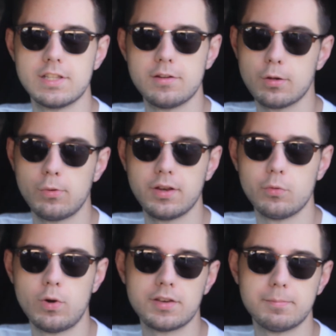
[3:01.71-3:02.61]
that you're going to
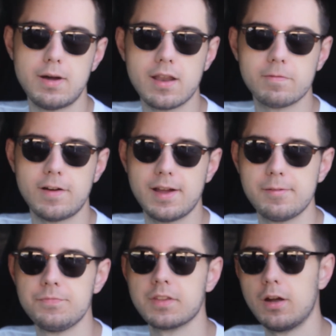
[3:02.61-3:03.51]
want to modify
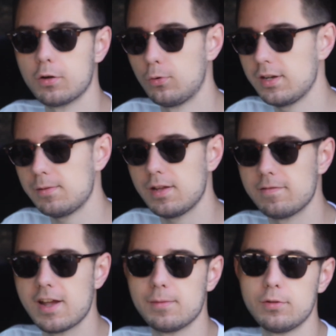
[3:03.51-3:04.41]
are going to be
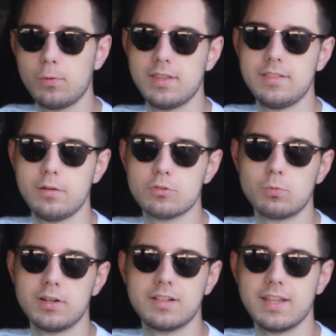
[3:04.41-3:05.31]
available within those
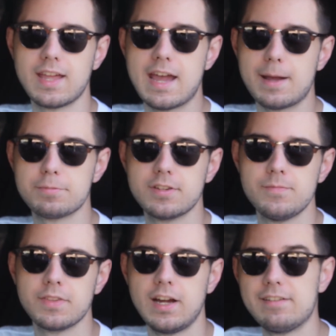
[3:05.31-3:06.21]
one-click apps.
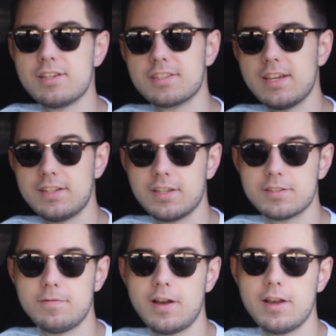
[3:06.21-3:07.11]
Obviously, it
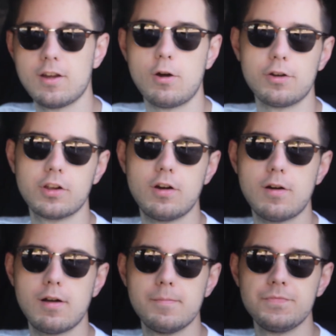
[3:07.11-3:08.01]
does vary car to
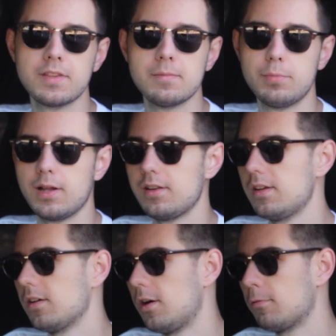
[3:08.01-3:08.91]
car, but
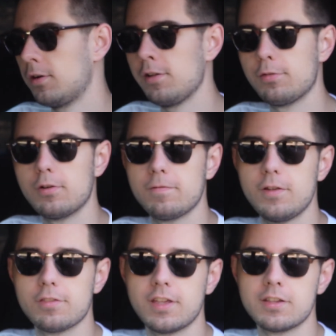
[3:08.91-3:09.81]
I'll run you through a
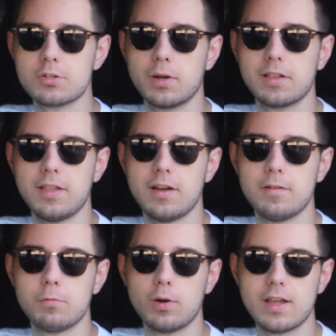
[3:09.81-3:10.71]
few things quickly
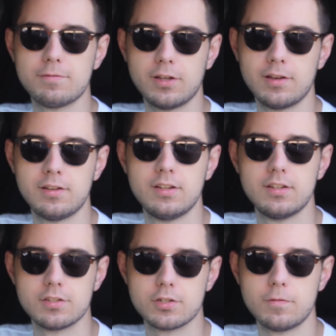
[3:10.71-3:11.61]
of what I've done
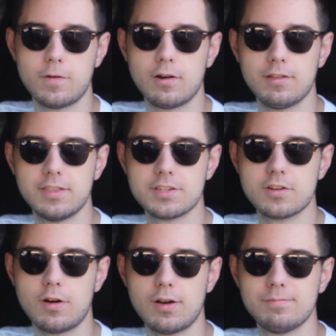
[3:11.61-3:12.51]
so far on this
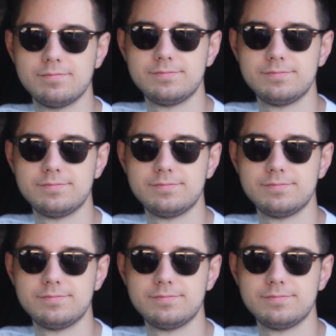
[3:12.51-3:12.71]
car.